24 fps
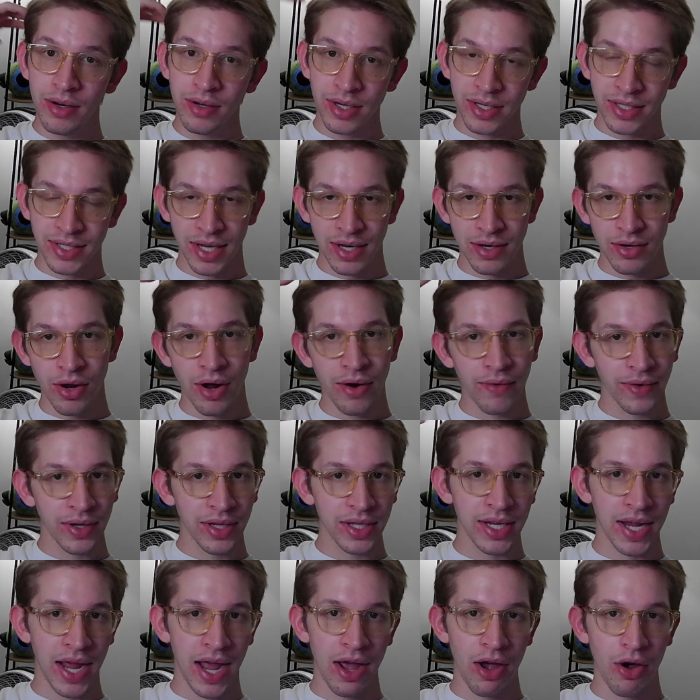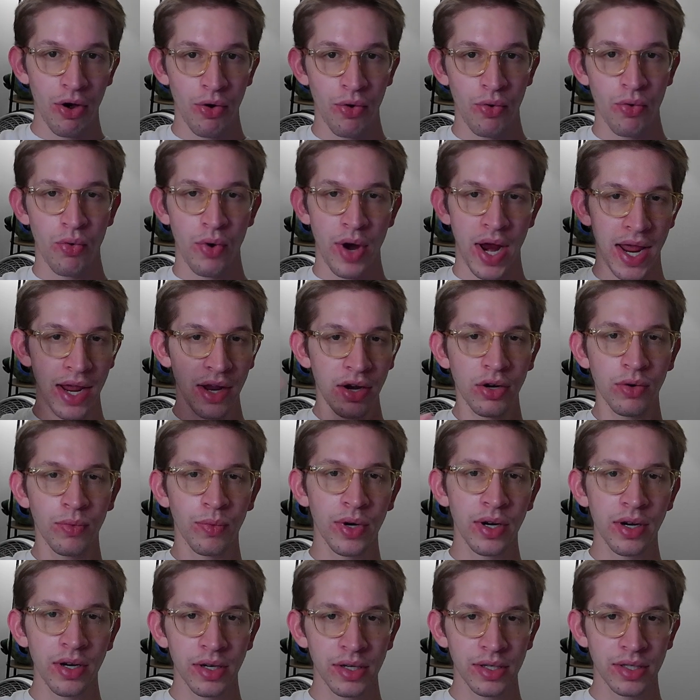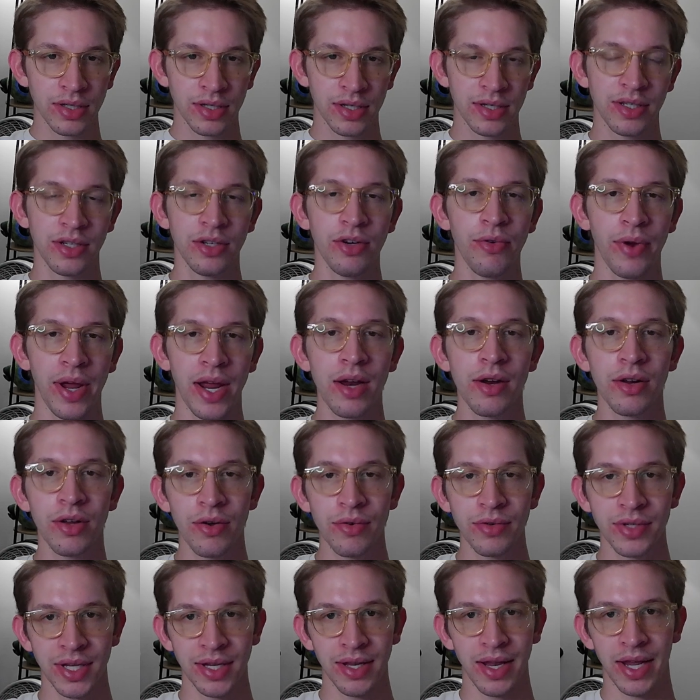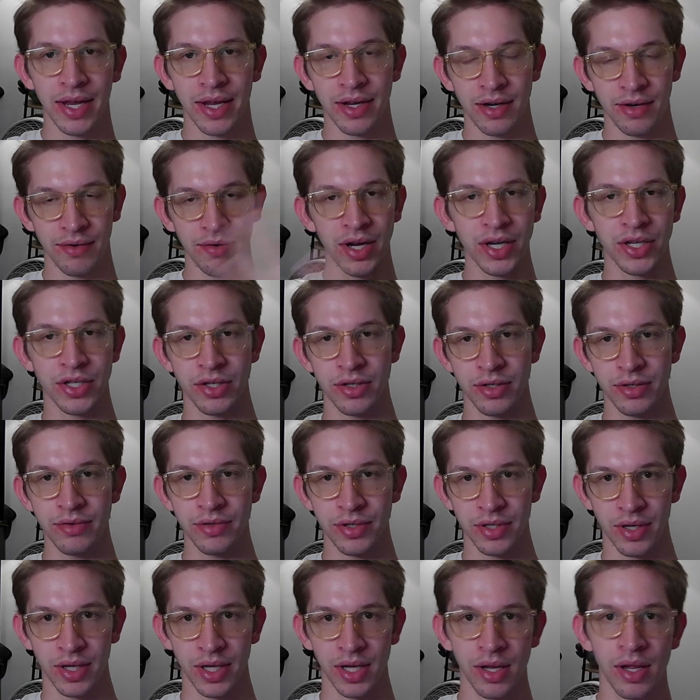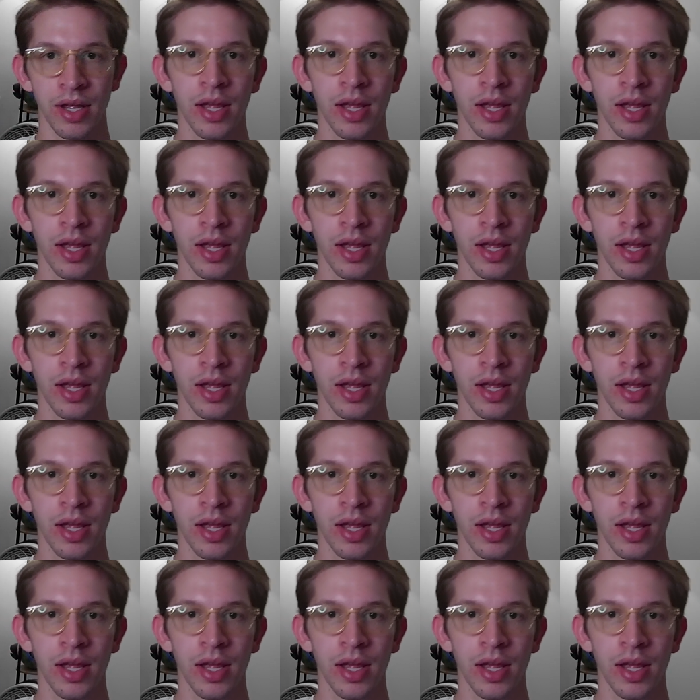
Is that not really how hair works? Because you know, hair goes in like a direction usually.